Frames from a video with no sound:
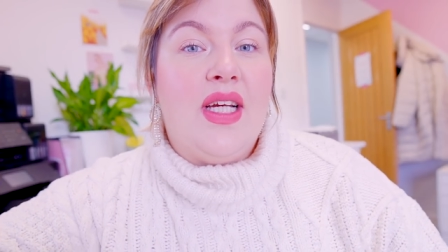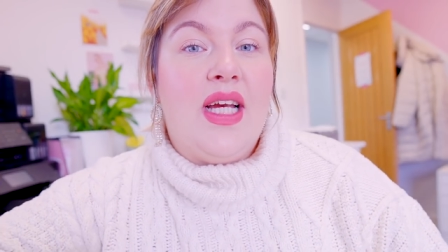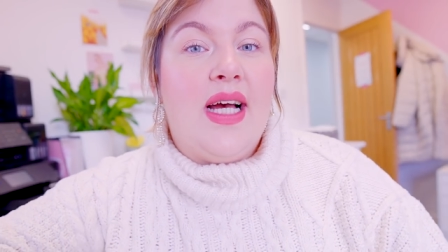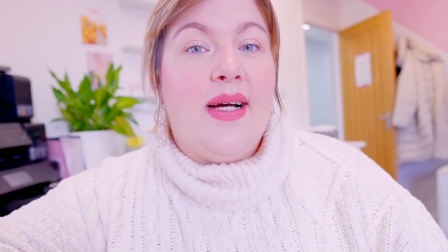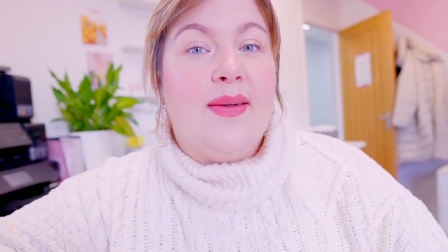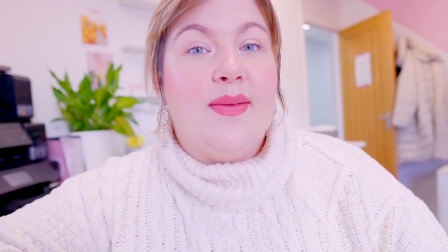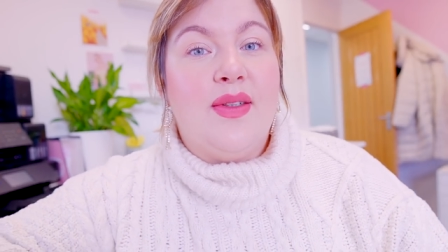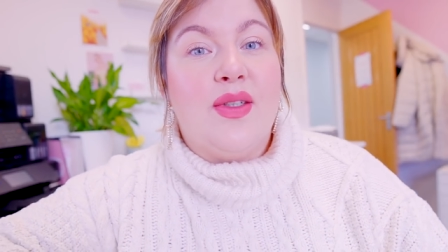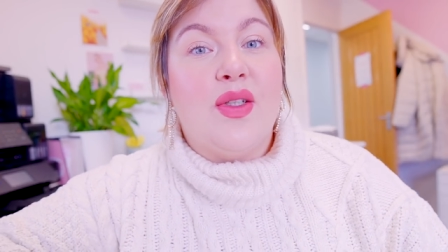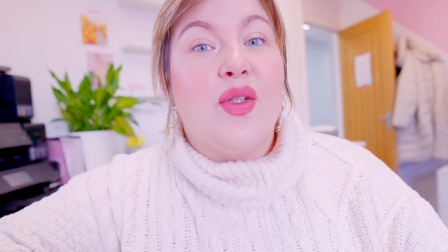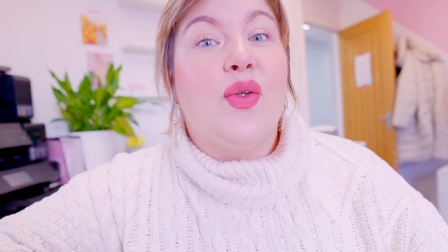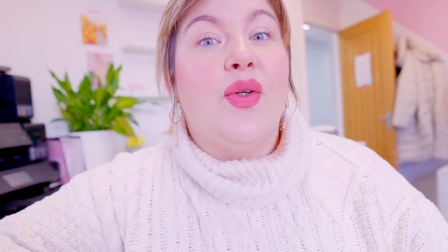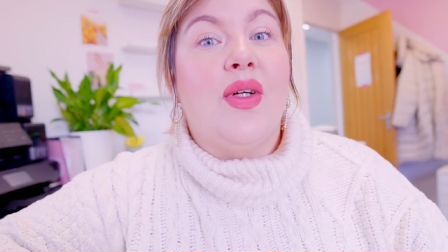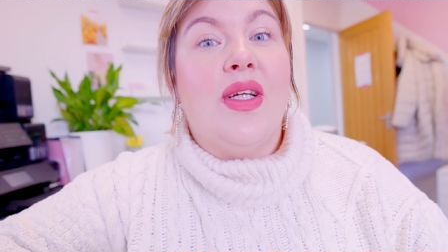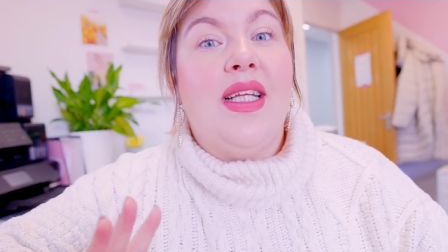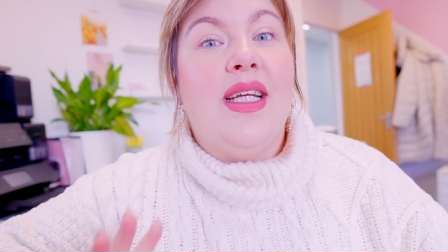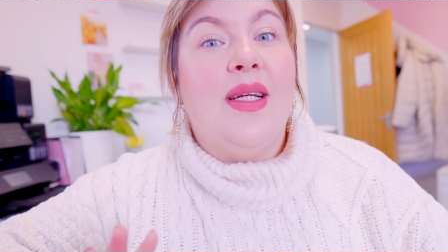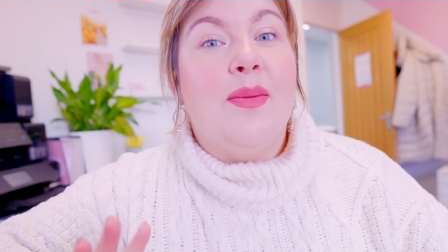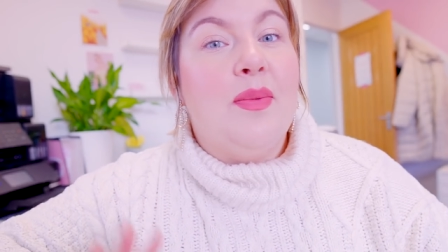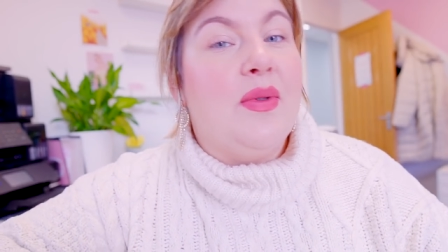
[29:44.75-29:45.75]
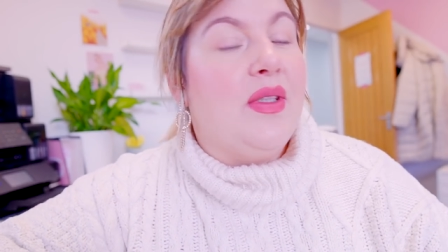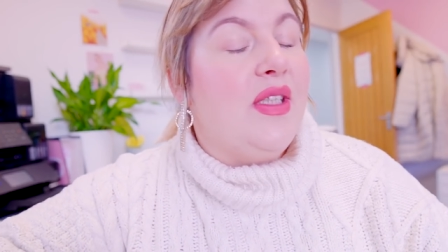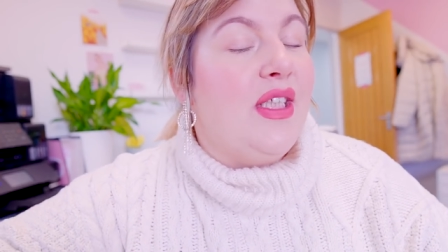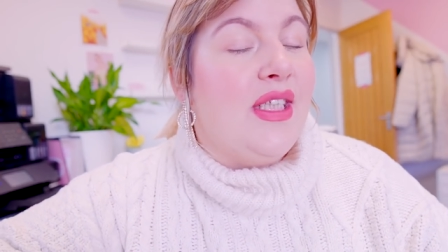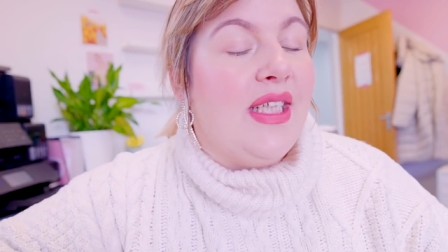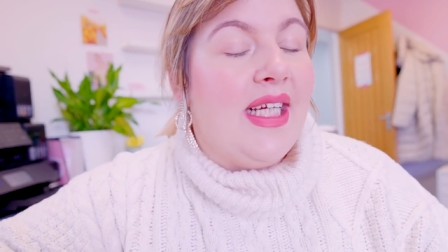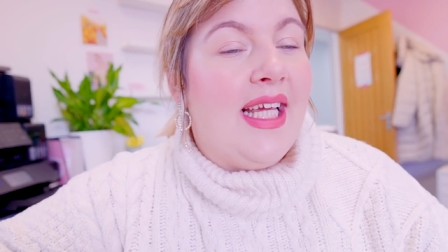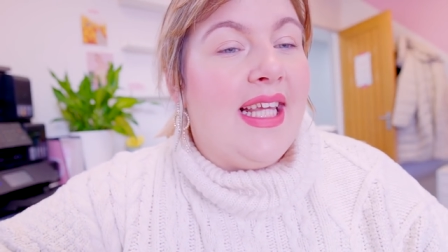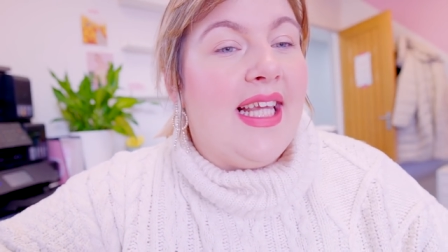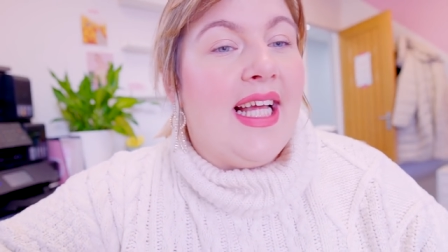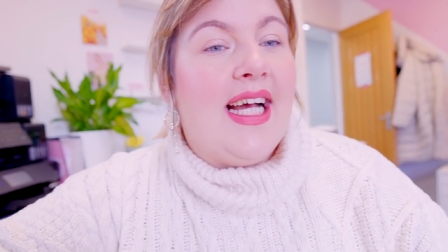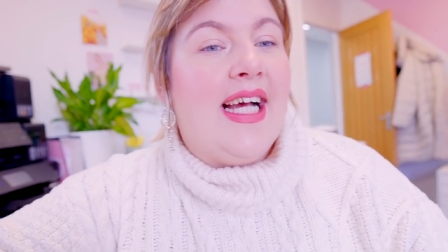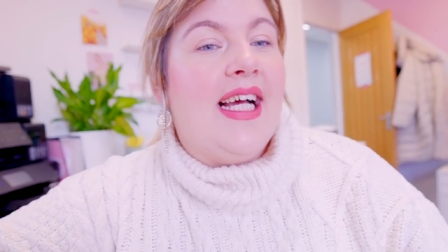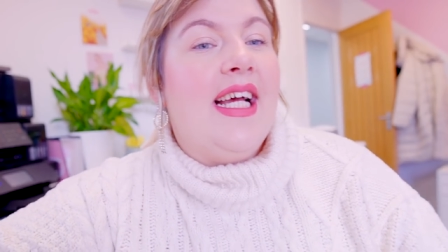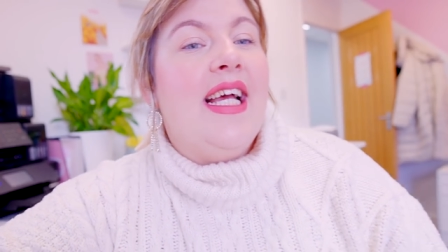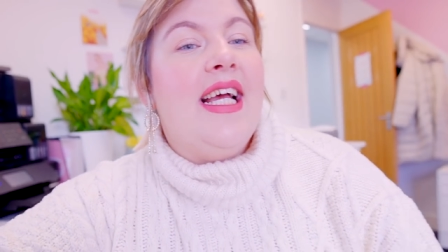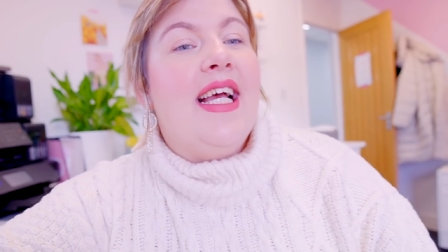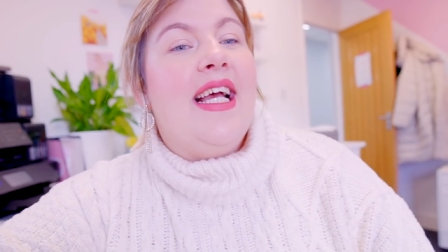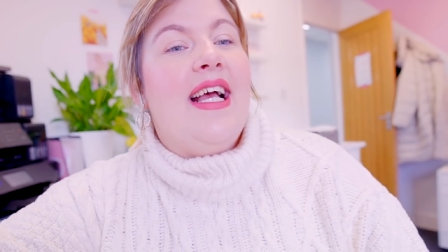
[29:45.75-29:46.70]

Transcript: I would greatly appreciate that.